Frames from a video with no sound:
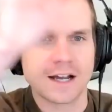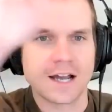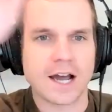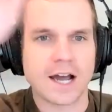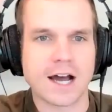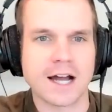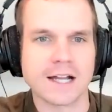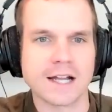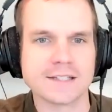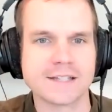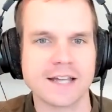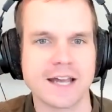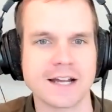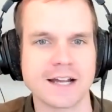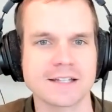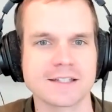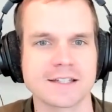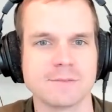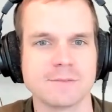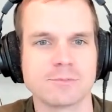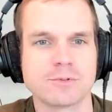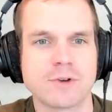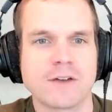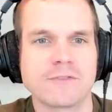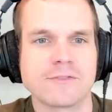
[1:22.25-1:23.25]
context
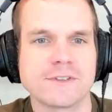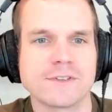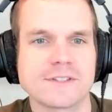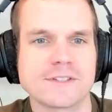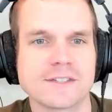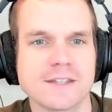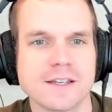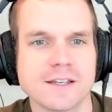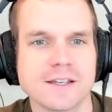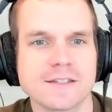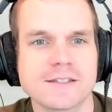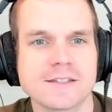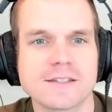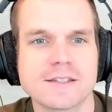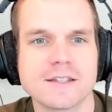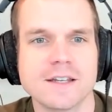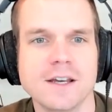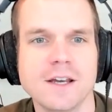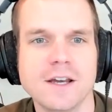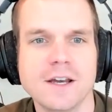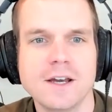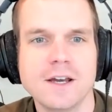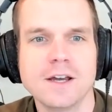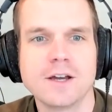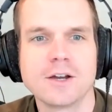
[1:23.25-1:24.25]
and preface this
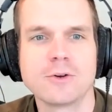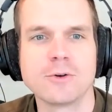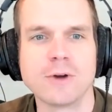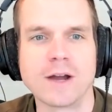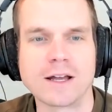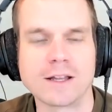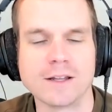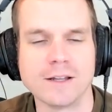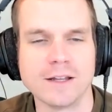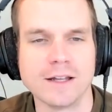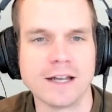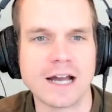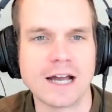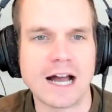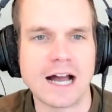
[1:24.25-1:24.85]
correctly,